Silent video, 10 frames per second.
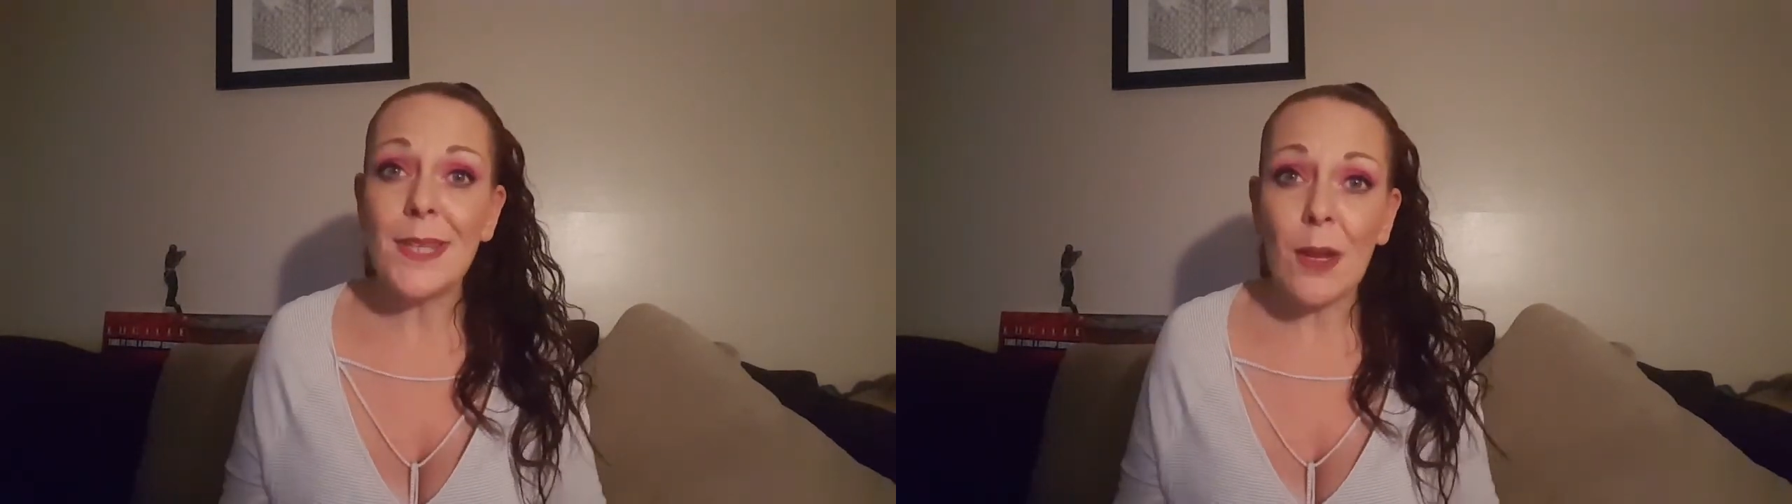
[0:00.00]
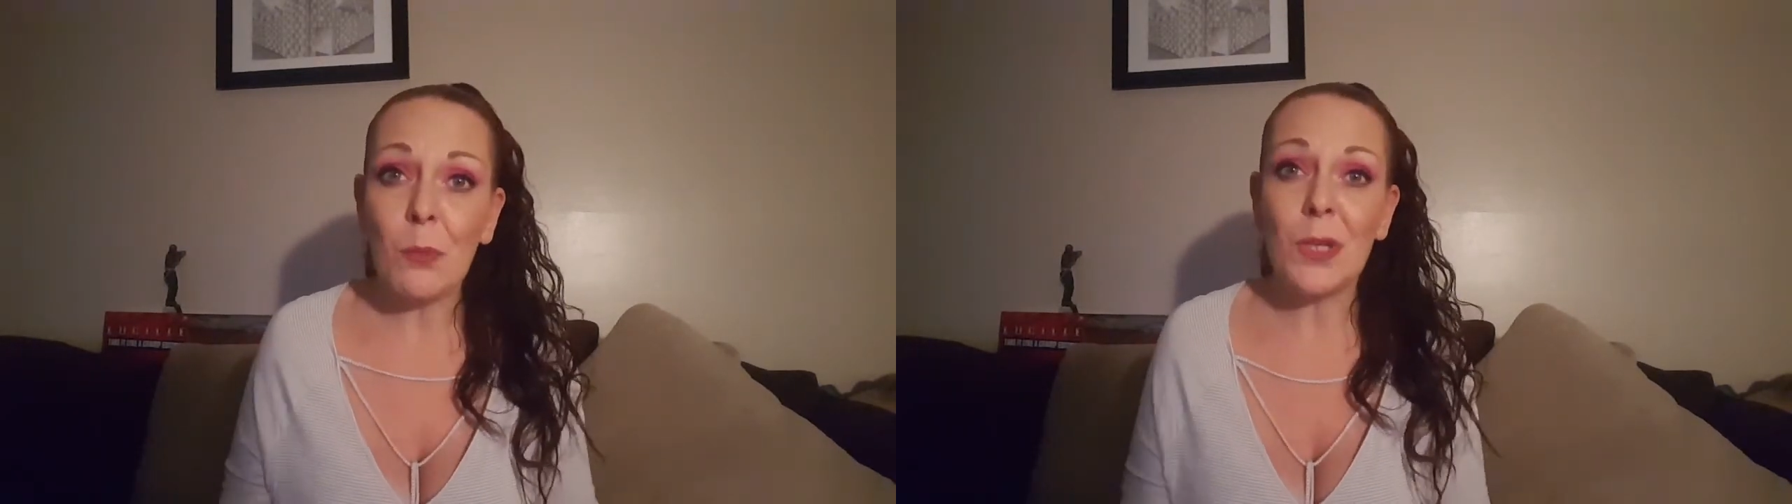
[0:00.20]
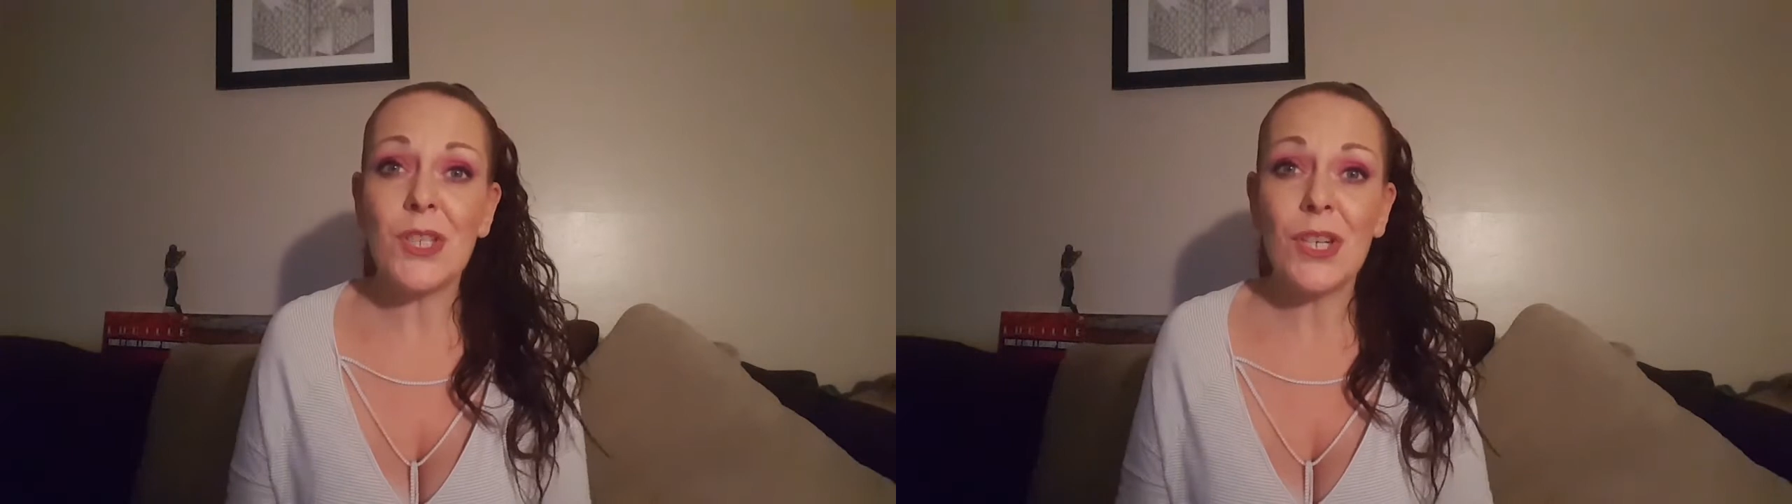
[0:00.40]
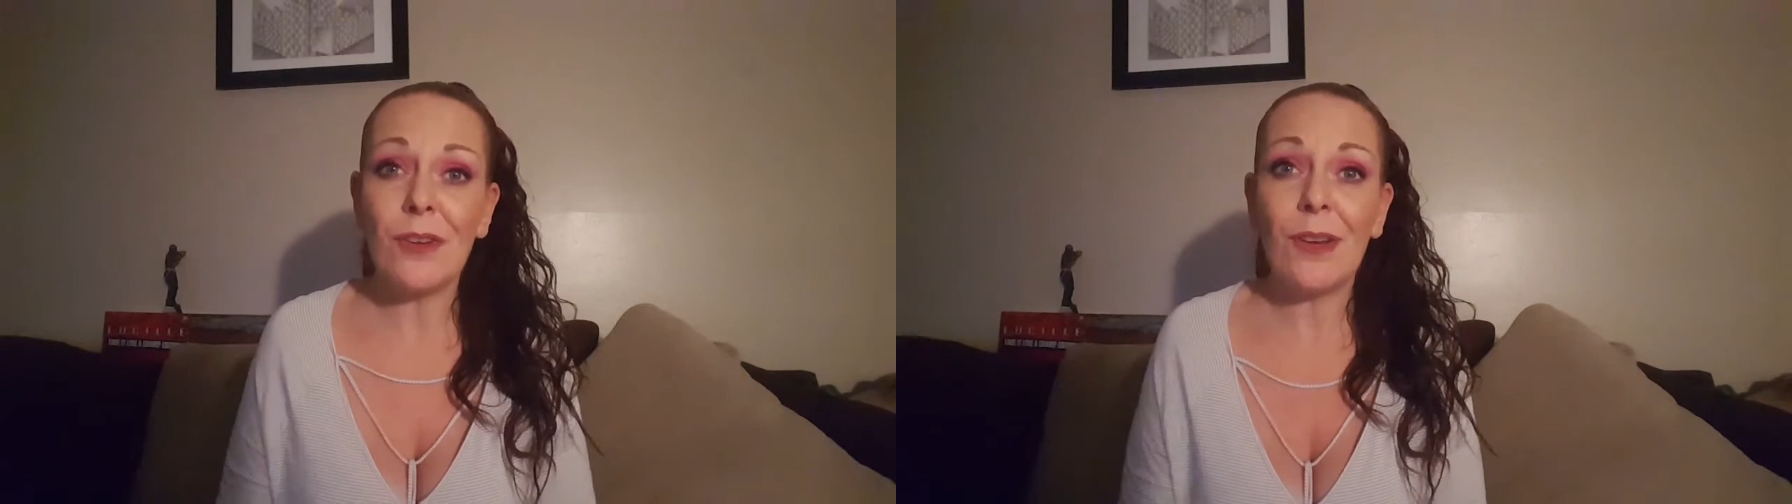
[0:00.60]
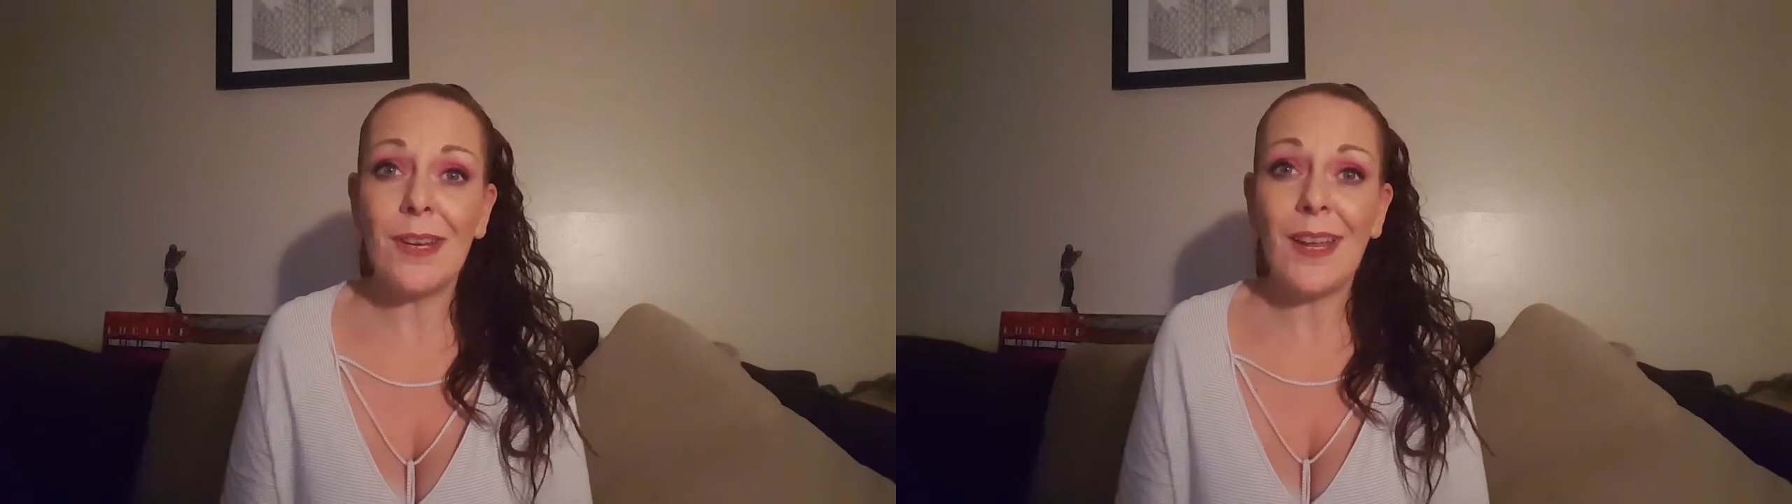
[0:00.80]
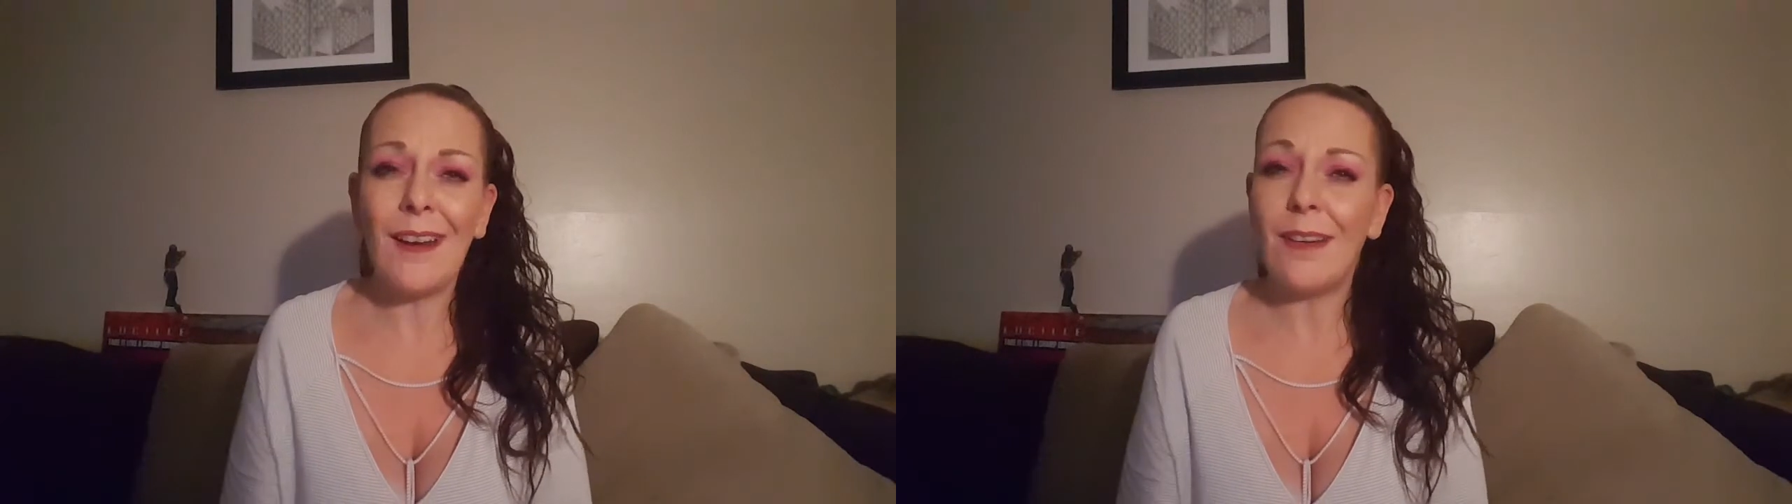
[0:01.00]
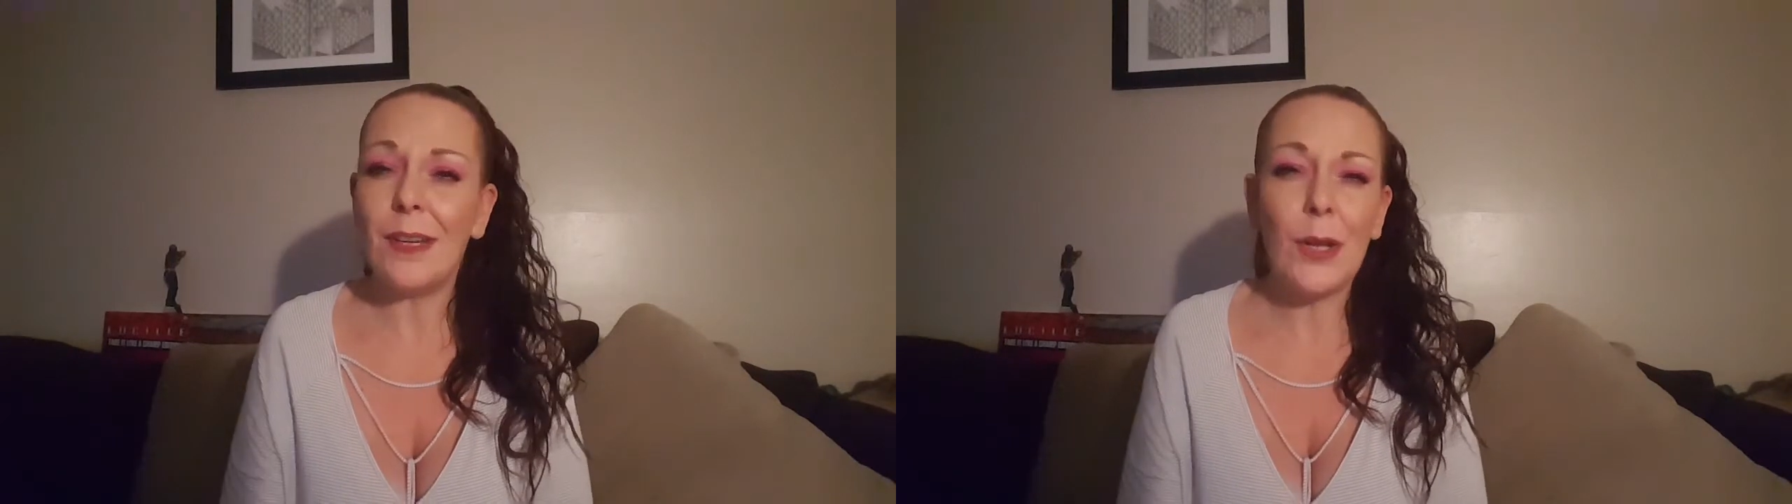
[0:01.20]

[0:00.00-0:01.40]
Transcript: sandwich here and there.